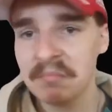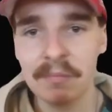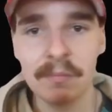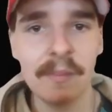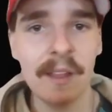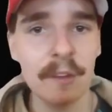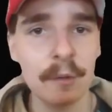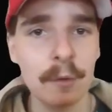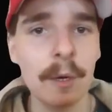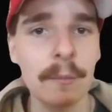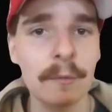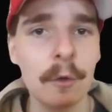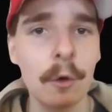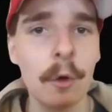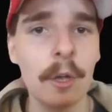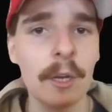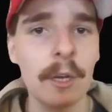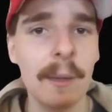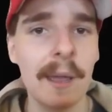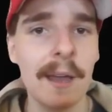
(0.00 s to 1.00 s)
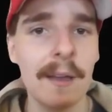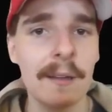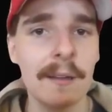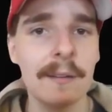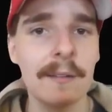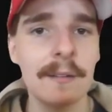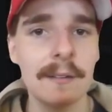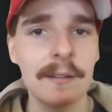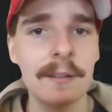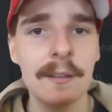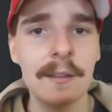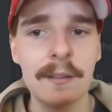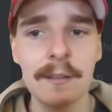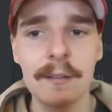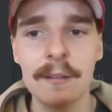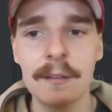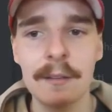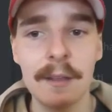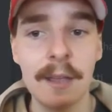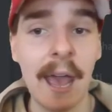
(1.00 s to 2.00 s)
That's what I'm talking about.
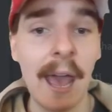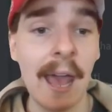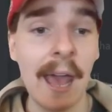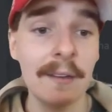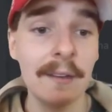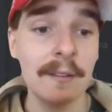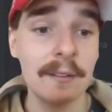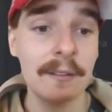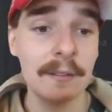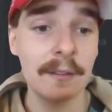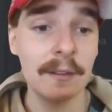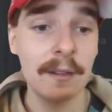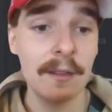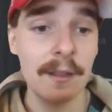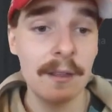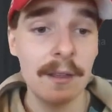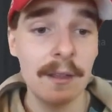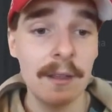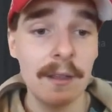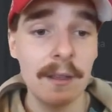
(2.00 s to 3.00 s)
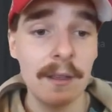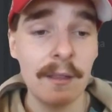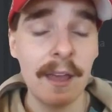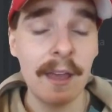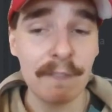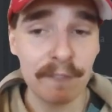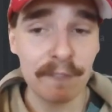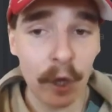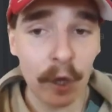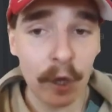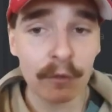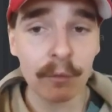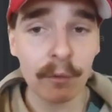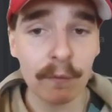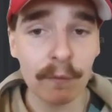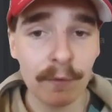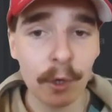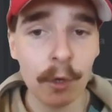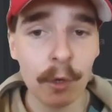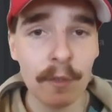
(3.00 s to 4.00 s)
And that first
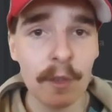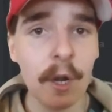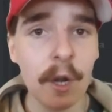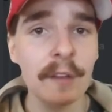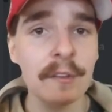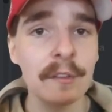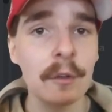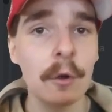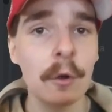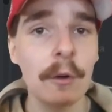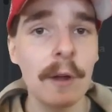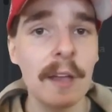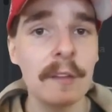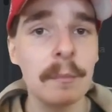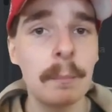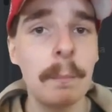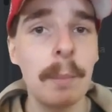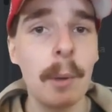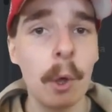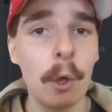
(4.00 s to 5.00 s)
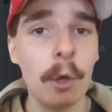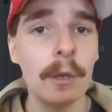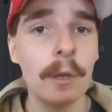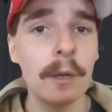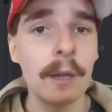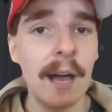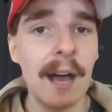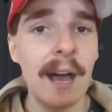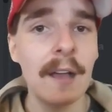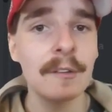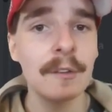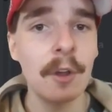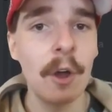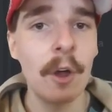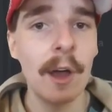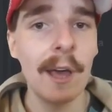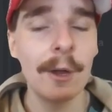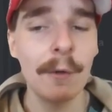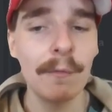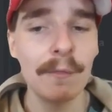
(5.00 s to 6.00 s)
review that I saw us burn last
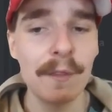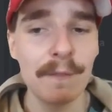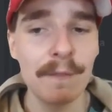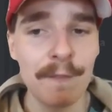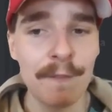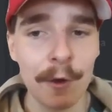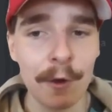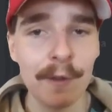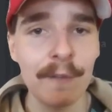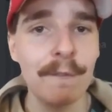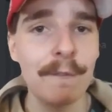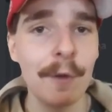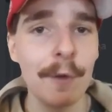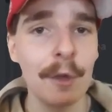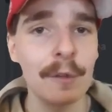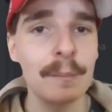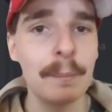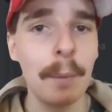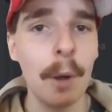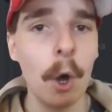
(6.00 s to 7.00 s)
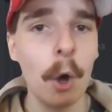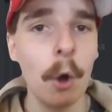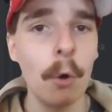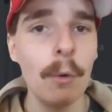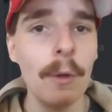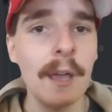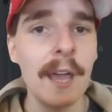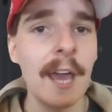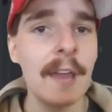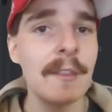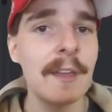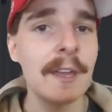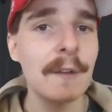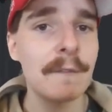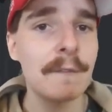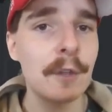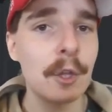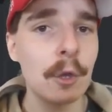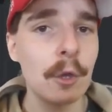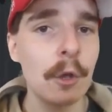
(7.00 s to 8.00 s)
night off the very first ball, and then a
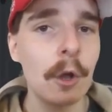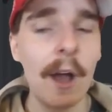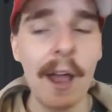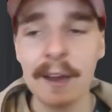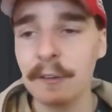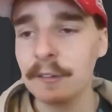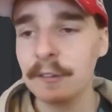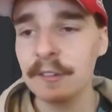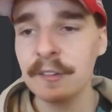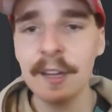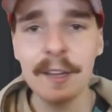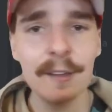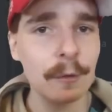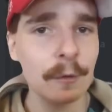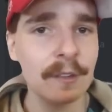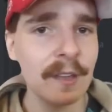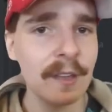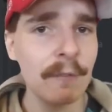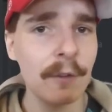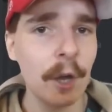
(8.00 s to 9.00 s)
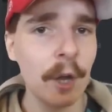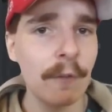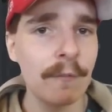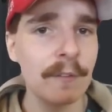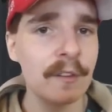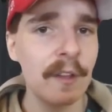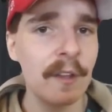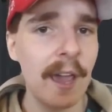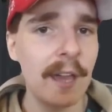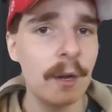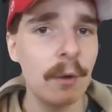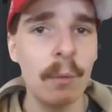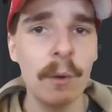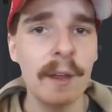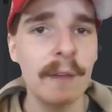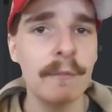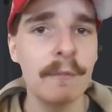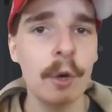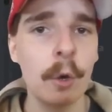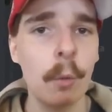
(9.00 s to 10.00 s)
few, like 6 or 7 overs later,
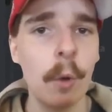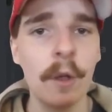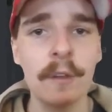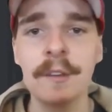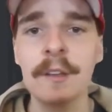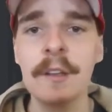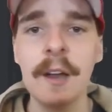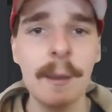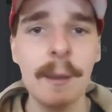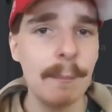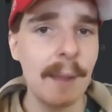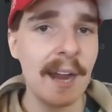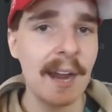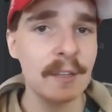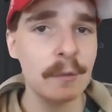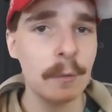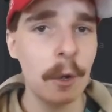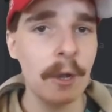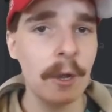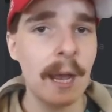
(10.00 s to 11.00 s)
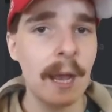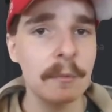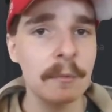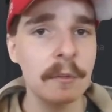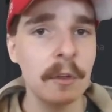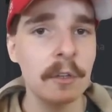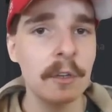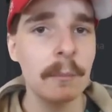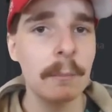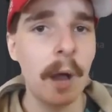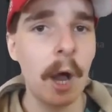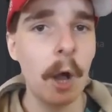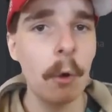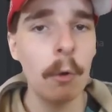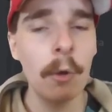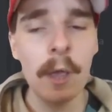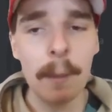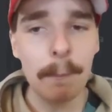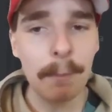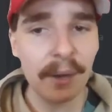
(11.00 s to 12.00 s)
whatever it was, Glenn Maxwell comes on to
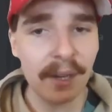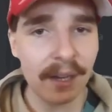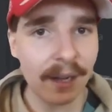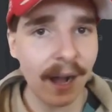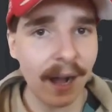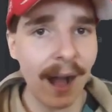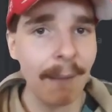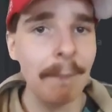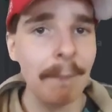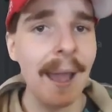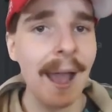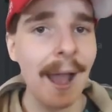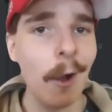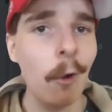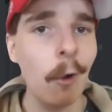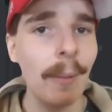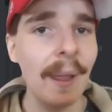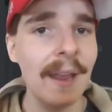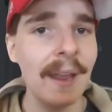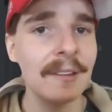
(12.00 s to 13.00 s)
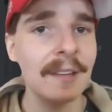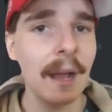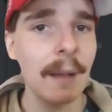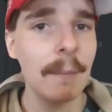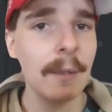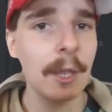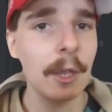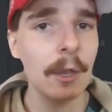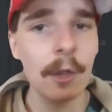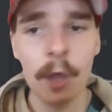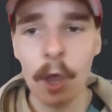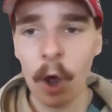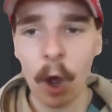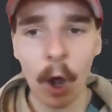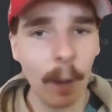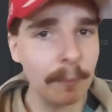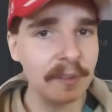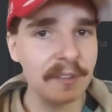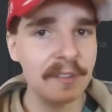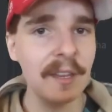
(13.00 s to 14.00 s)
bowl. Plum LBW.
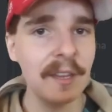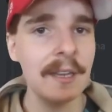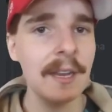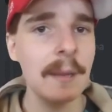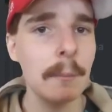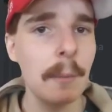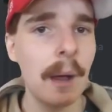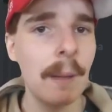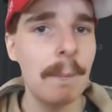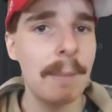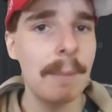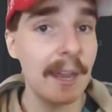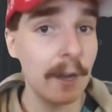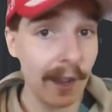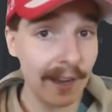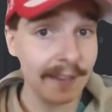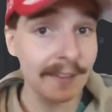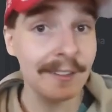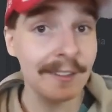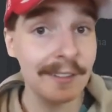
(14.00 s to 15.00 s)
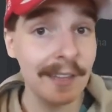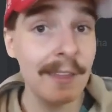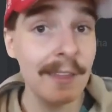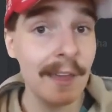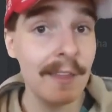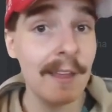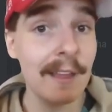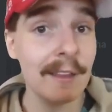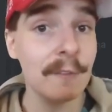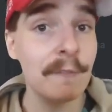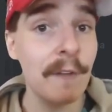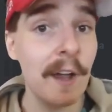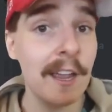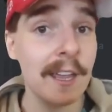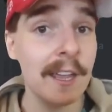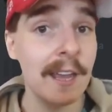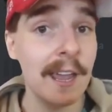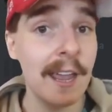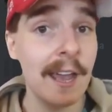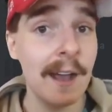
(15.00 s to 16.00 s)
I'm sitting in my bed. I can see that that's
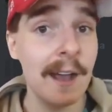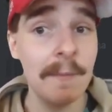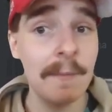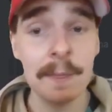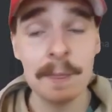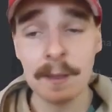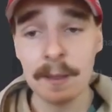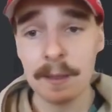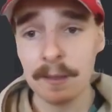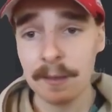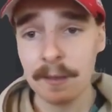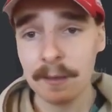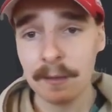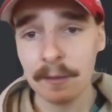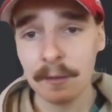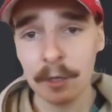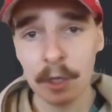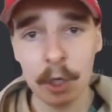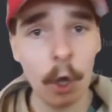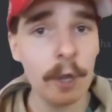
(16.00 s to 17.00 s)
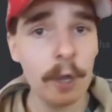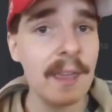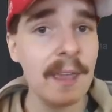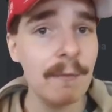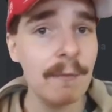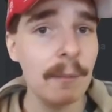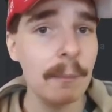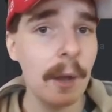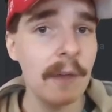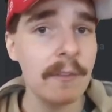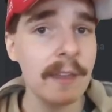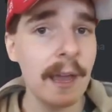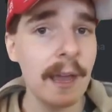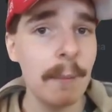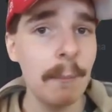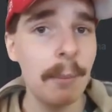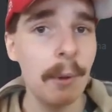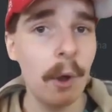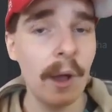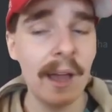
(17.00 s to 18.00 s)
fucking out. Not given by the
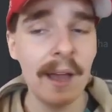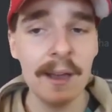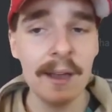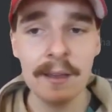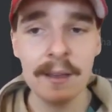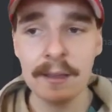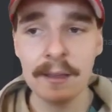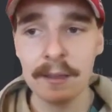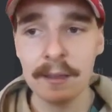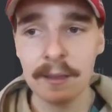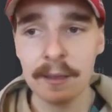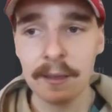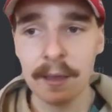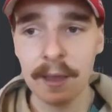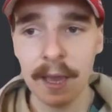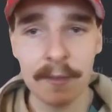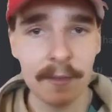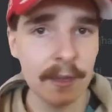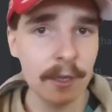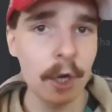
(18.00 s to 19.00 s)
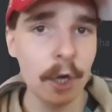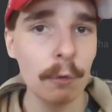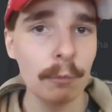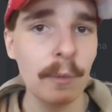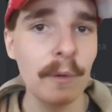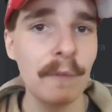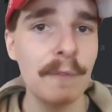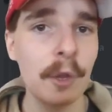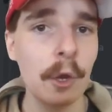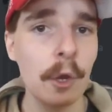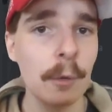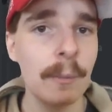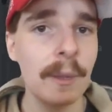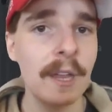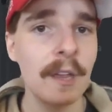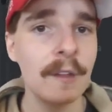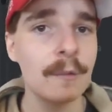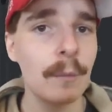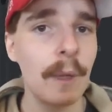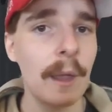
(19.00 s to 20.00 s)
umpire, and then not reviewed
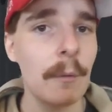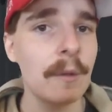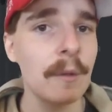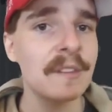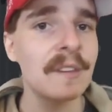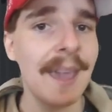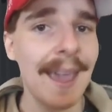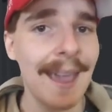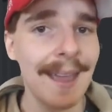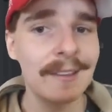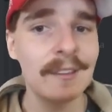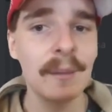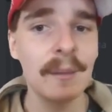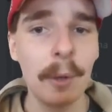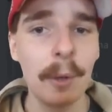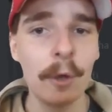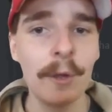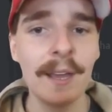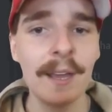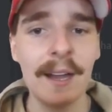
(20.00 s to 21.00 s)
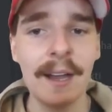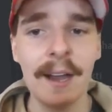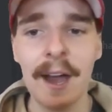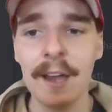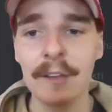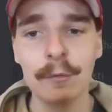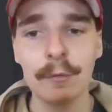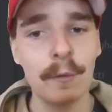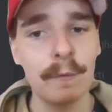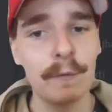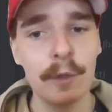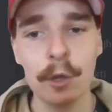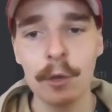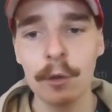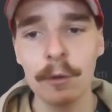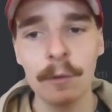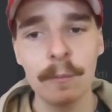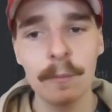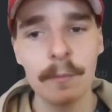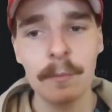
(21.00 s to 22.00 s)
because we were scared to burn our last
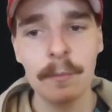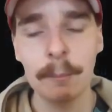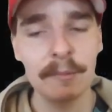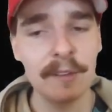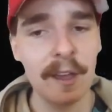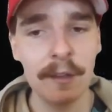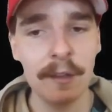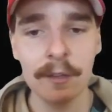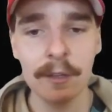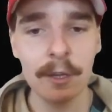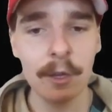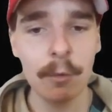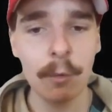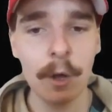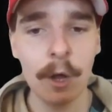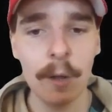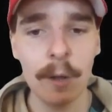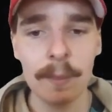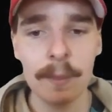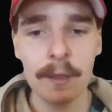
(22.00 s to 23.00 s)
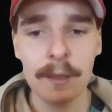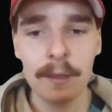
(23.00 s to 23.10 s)
review. I'm telling you what.